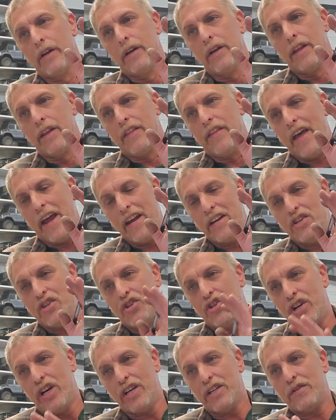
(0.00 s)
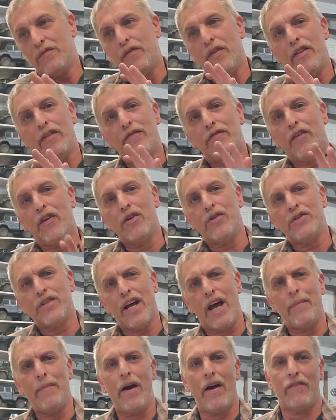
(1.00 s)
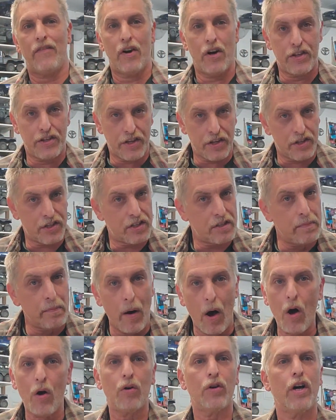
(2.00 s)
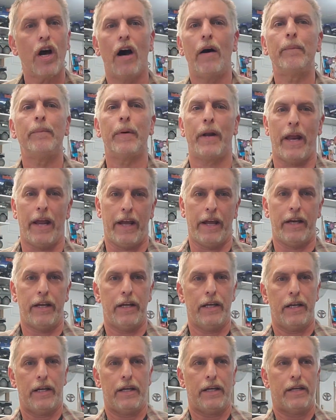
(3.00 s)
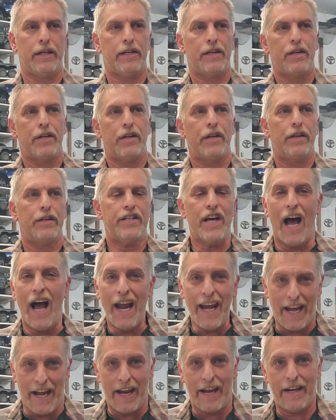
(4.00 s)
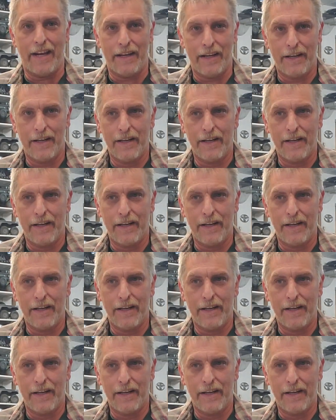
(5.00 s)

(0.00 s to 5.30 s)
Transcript: They just, for the first time ever, it's a small company, tiny.